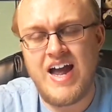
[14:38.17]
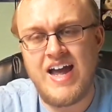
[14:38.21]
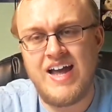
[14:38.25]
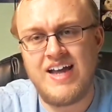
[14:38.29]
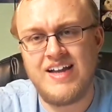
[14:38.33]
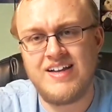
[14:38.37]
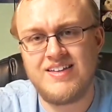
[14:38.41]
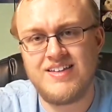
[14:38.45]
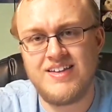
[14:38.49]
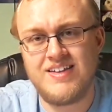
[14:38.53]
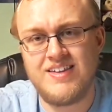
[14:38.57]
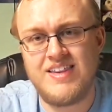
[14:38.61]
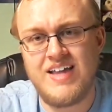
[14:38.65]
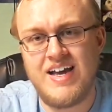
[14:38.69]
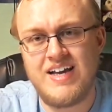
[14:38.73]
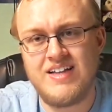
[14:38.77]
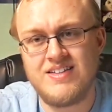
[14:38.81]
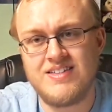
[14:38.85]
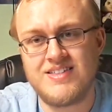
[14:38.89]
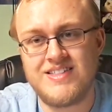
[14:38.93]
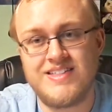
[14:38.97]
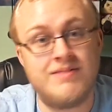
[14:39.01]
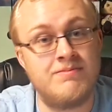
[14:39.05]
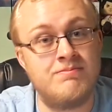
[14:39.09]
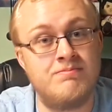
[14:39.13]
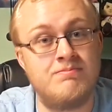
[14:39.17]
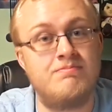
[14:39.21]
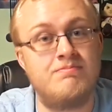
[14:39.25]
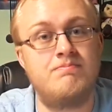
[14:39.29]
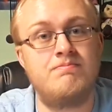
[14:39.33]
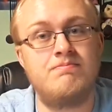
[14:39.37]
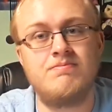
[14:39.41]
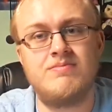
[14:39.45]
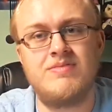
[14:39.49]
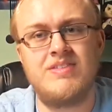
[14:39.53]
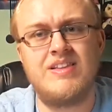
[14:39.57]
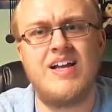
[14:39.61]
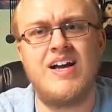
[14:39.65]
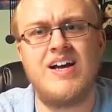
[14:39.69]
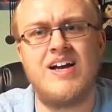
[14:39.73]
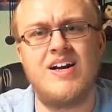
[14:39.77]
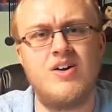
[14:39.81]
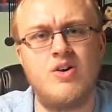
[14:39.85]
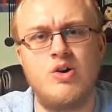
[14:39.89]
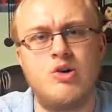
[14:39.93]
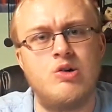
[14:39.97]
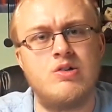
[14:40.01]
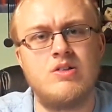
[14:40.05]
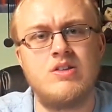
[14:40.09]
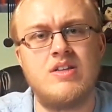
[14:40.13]
and that's not a
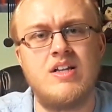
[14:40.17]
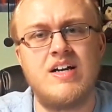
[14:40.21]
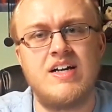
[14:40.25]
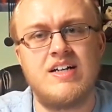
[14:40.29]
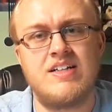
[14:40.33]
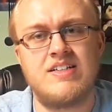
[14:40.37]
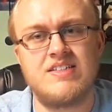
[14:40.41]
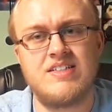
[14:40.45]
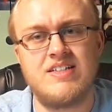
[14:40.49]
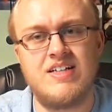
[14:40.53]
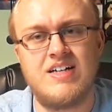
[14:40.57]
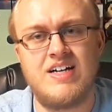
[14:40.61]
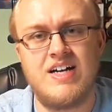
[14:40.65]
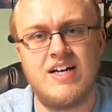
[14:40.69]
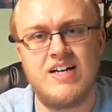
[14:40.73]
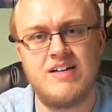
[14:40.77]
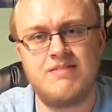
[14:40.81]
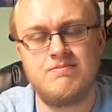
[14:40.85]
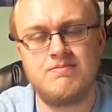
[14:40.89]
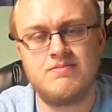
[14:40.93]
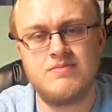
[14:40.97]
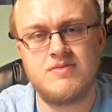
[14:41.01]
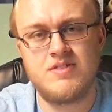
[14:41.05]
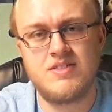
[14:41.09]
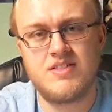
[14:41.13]
whole lot of time.